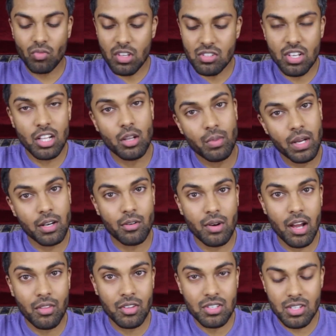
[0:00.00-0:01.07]
is celebrated
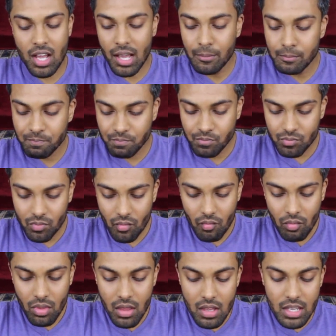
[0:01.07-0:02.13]
around this time
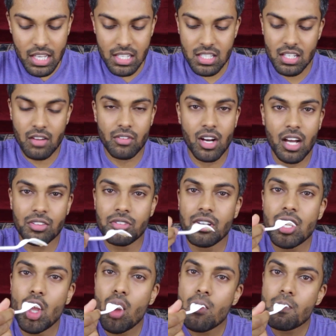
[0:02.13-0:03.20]
is
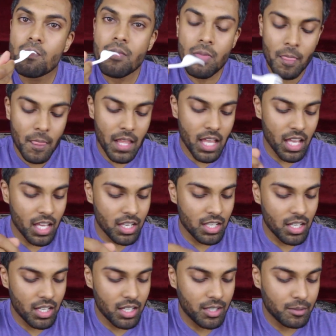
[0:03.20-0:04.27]
Navaratri.
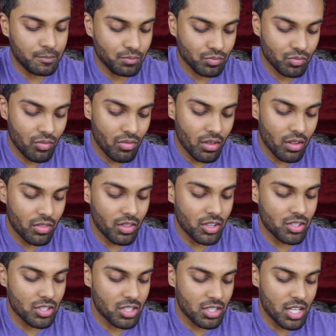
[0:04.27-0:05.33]
And
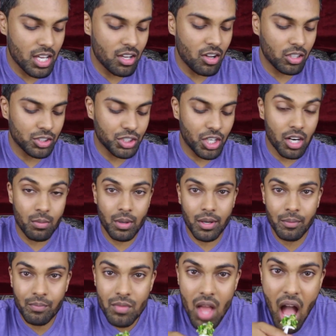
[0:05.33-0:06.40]
there's this thing called
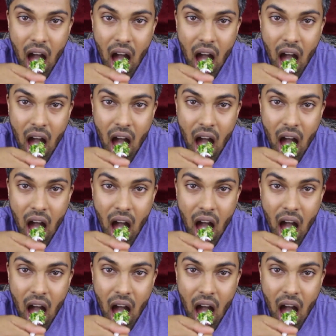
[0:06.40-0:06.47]
Garba,